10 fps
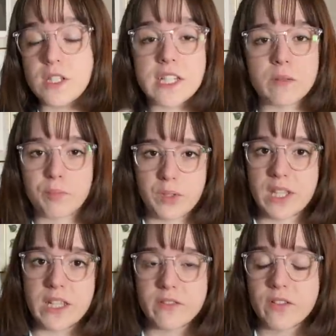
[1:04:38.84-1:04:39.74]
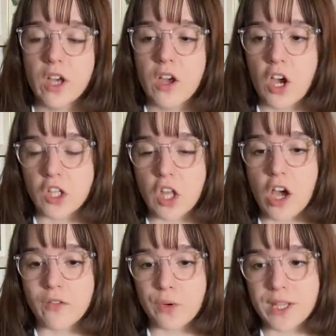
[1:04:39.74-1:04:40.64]
didn't believe a
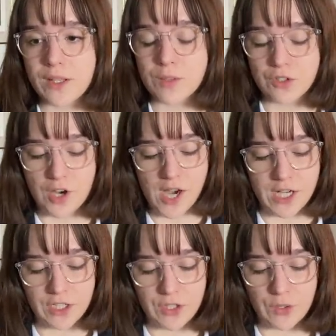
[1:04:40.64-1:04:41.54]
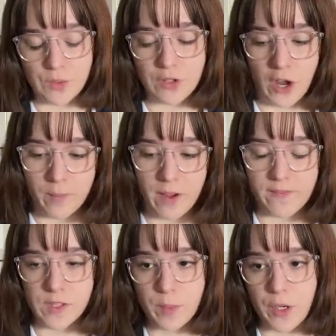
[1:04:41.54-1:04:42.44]
lot of what he was trying to talk about
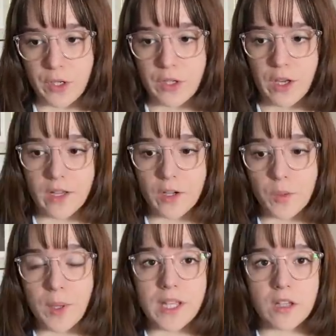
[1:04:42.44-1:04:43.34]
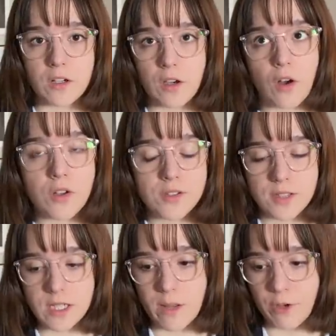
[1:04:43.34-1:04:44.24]
in this book, or what he
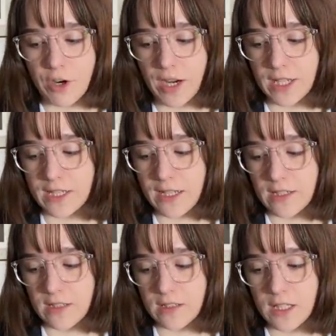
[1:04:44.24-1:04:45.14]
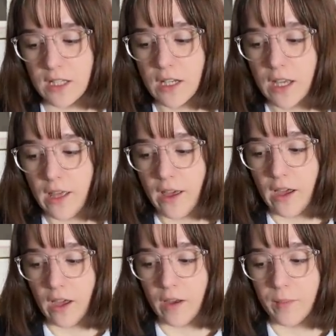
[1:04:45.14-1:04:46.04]
calls the democratic tendency.
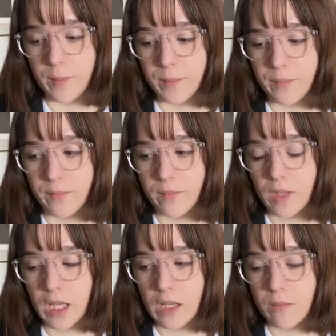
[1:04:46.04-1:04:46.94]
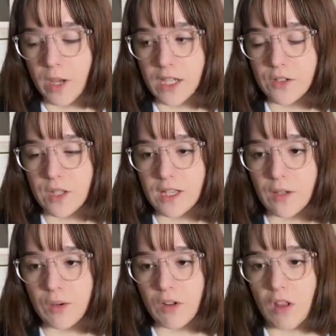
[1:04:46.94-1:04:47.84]
But I do think
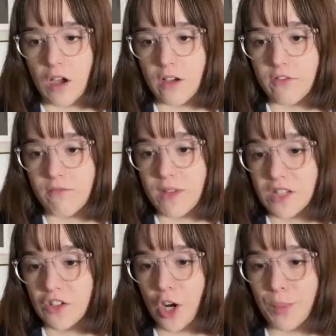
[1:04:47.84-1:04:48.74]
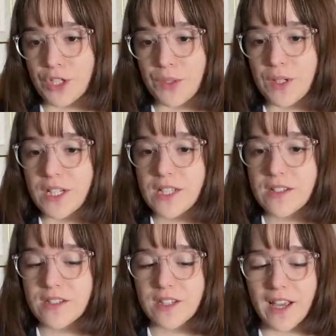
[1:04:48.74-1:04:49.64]
there are a lot of missed
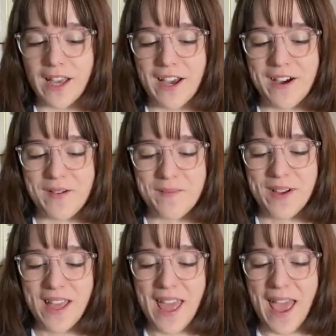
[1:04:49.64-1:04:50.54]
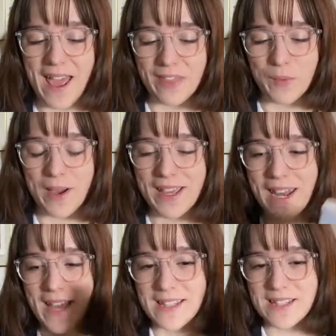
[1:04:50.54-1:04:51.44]
opportunities, and the way
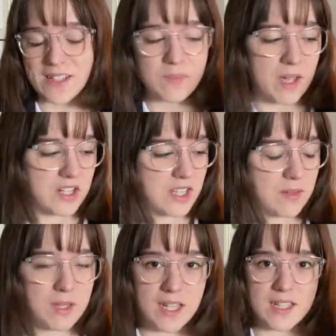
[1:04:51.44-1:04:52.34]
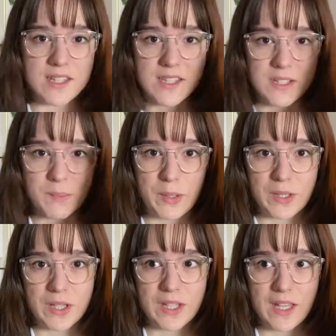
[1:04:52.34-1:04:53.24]
it ends, especially because this
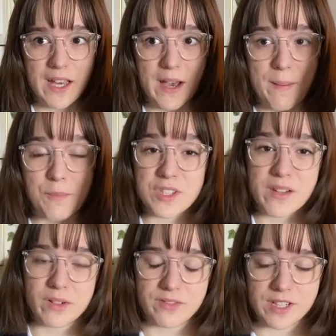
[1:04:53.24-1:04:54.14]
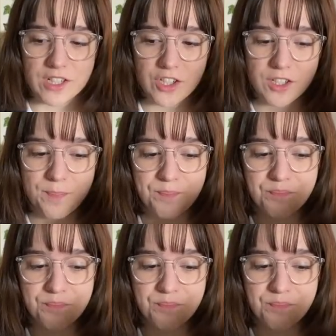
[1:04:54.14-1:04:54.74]
book was never finished.